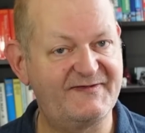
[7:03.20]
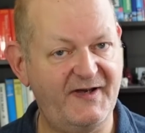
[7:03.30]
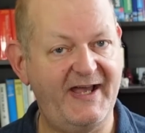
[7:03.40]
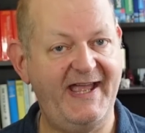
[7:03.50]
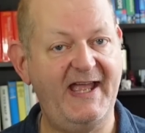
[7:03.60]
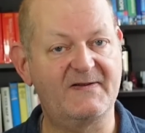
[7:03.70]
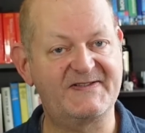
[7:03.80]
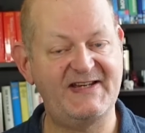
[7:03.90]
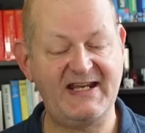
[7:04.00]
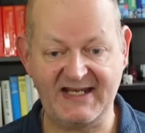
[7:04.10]
via
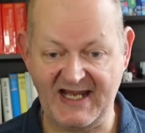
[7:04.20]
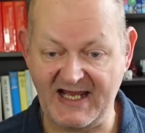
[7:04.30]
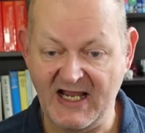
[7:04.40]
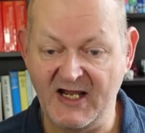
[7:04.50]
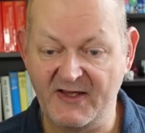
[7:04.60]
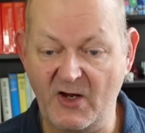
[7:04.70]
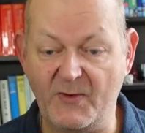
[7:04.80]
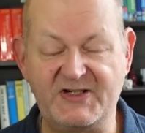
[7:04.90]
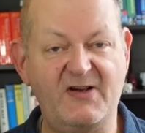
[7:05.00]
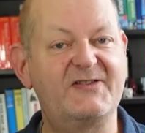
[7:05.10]
Helsinki that
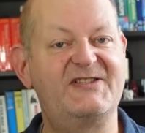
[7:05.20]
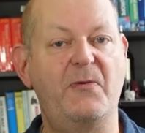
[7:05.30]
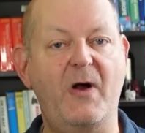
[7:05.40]
was costing